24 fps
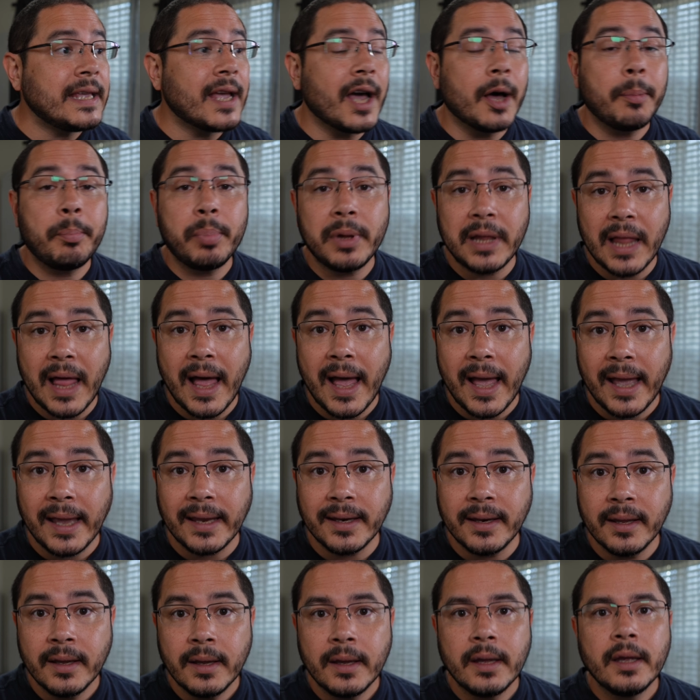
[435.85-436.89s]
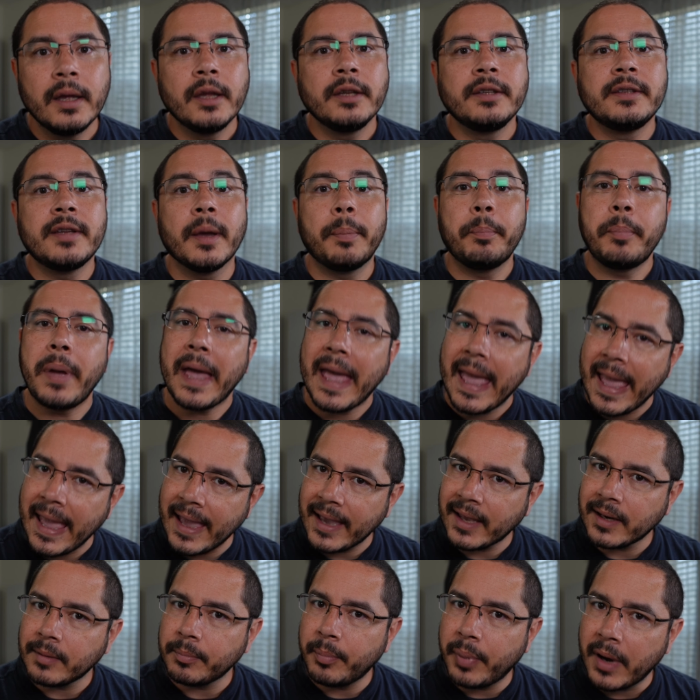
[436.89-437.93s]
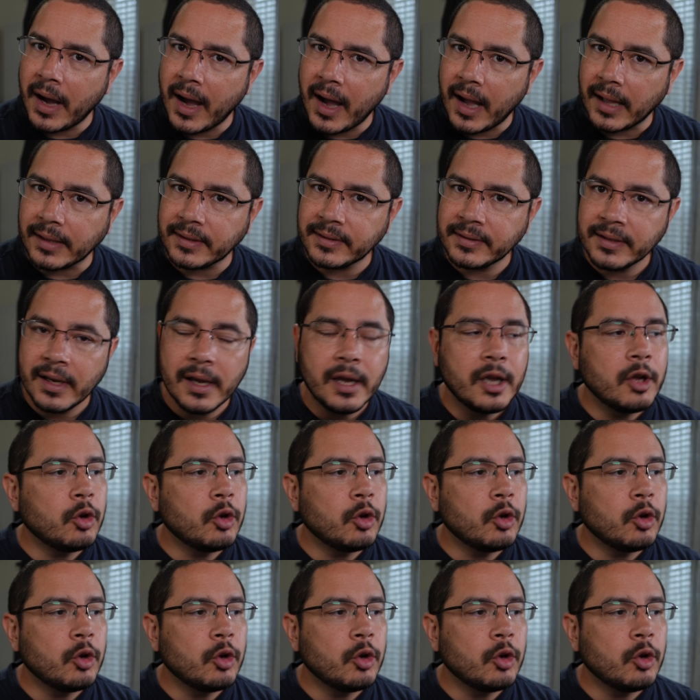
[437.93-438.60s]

applied to pan pots,